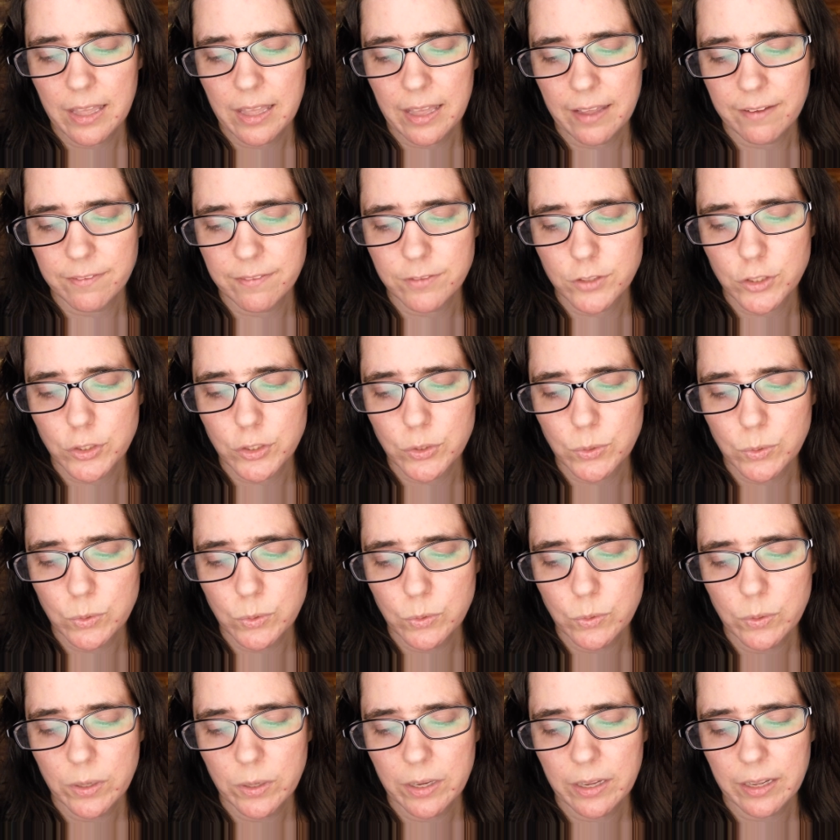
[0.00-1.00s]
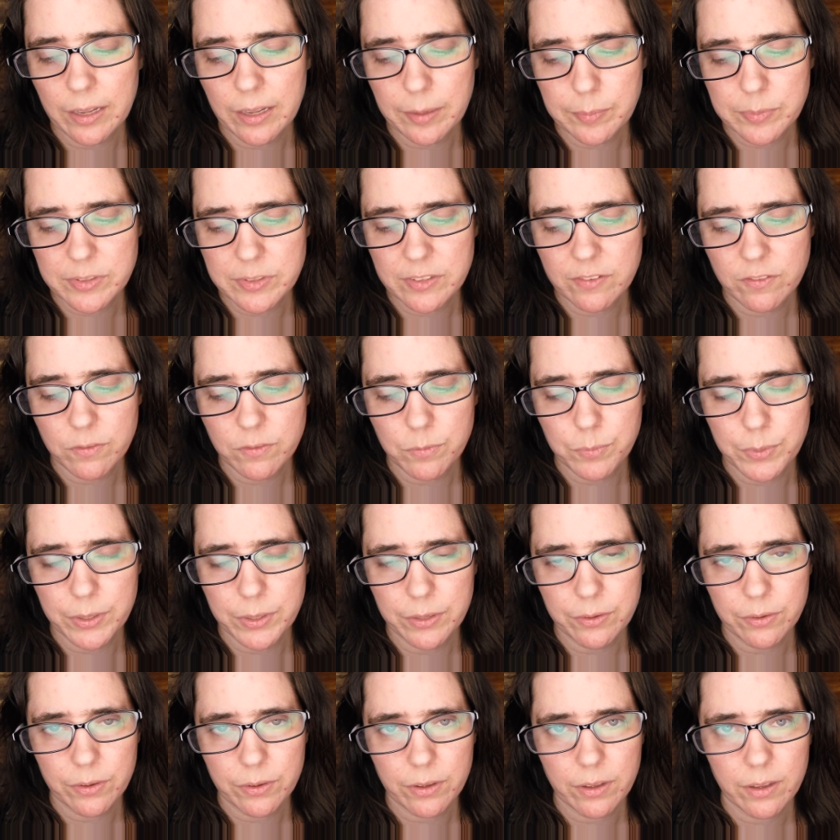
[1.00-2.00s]
have 2 cups of
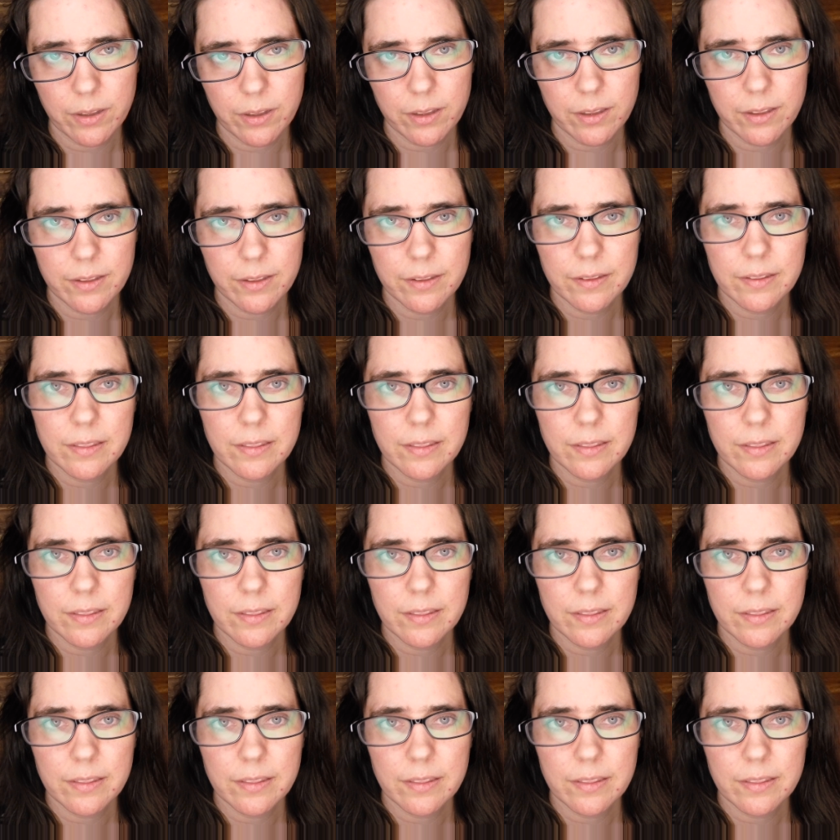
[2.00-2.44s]
milk,